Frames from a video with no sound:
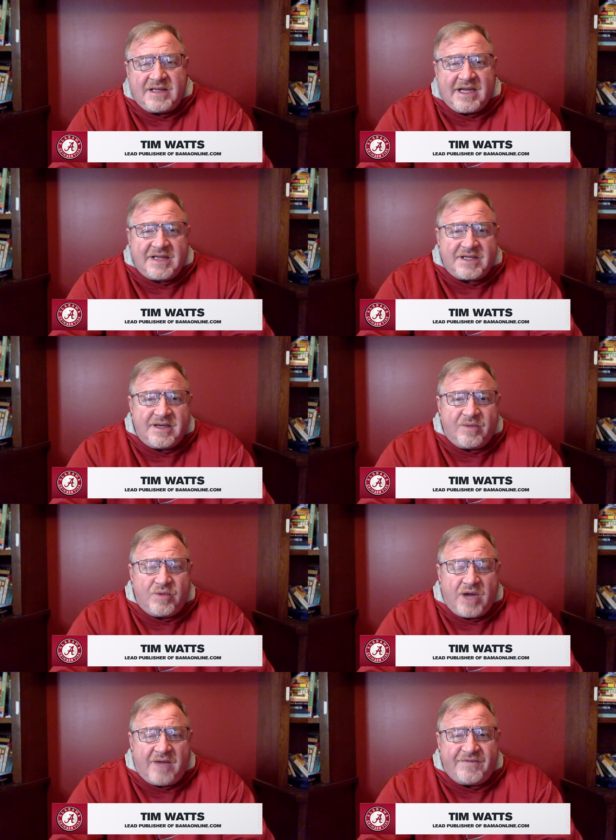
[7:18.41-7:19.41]
they got the number
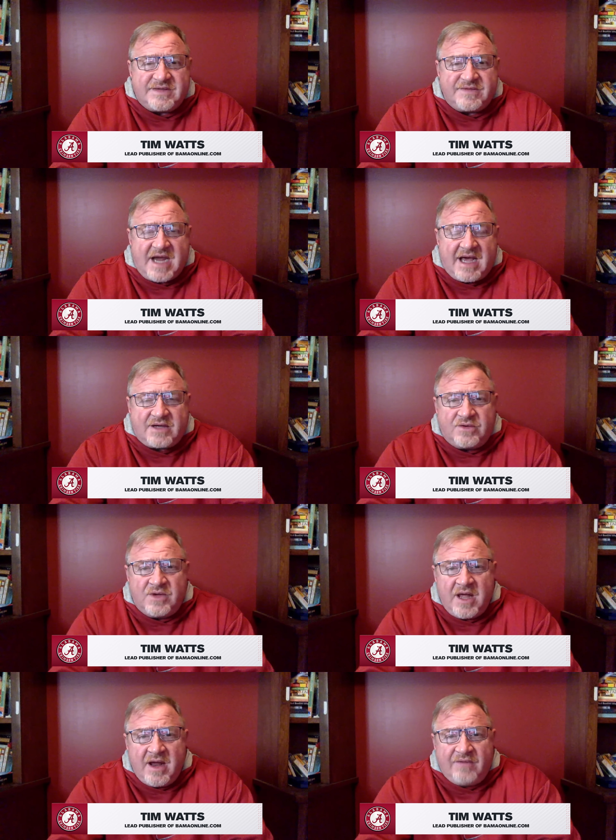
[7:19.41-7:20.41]
one offensive
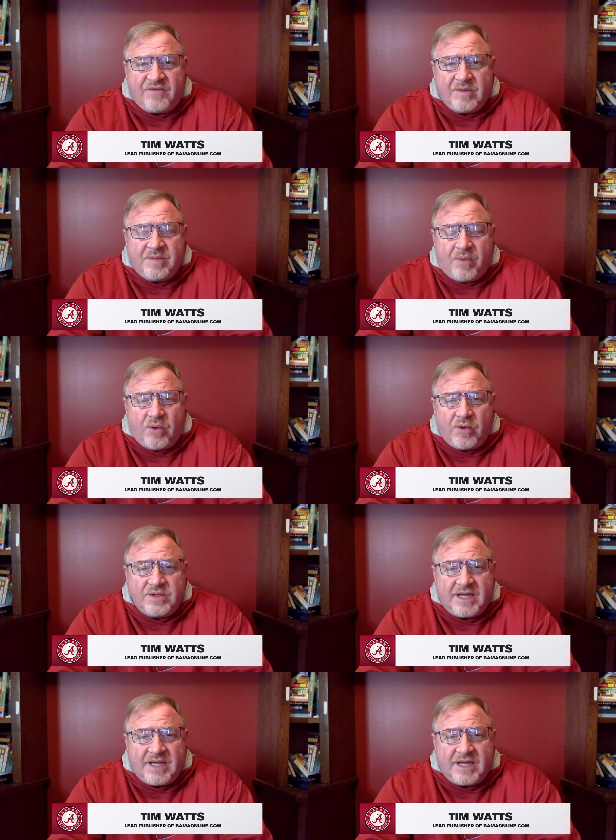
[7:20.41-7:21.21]
tackle from the portal,